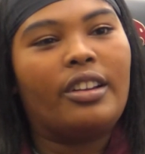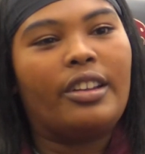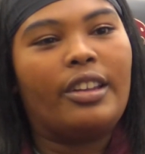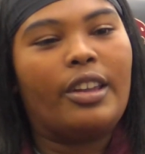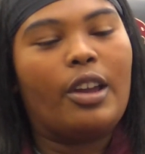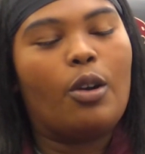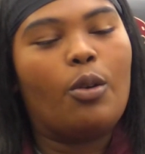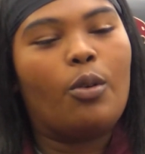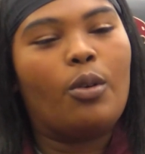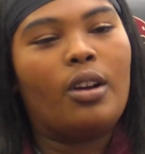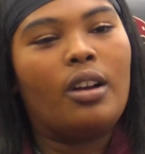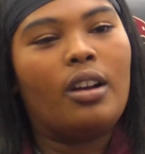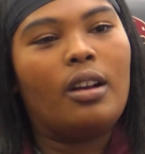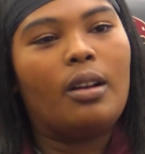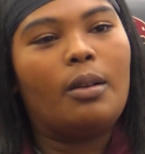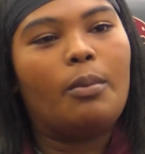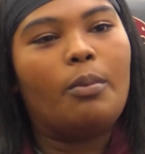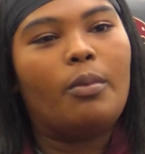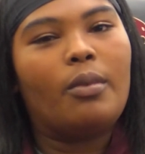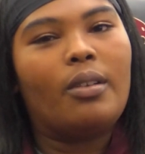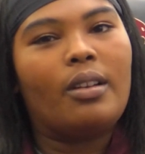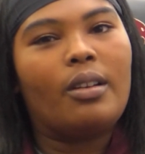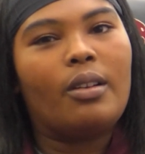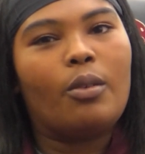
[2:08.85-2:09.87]
go up,
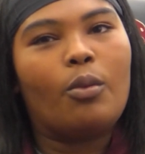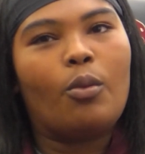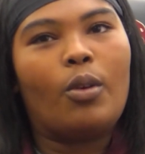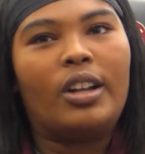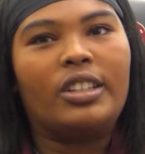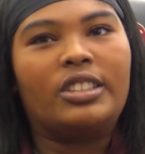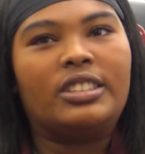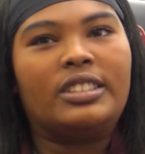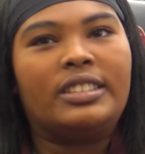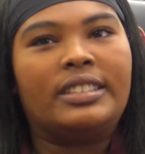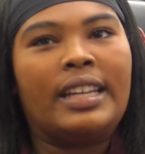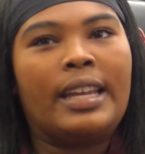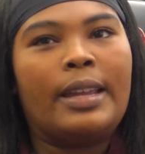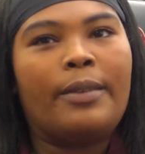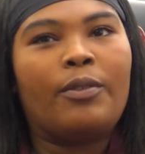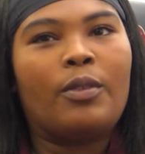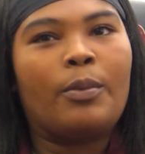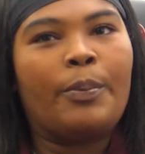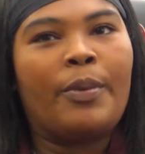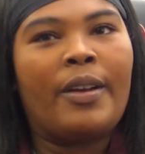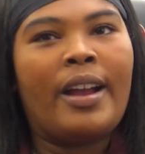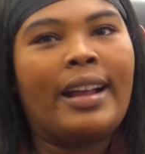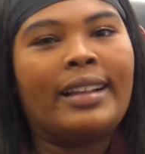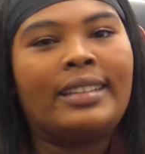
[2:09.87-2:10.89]
watch the tape of
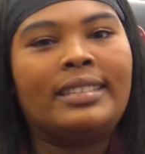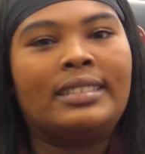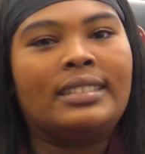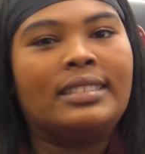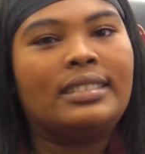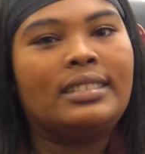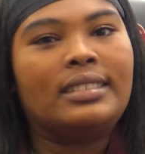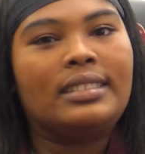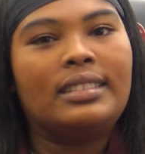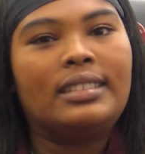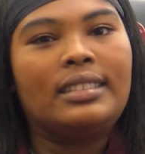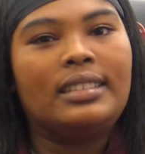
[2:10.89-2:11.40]
practice.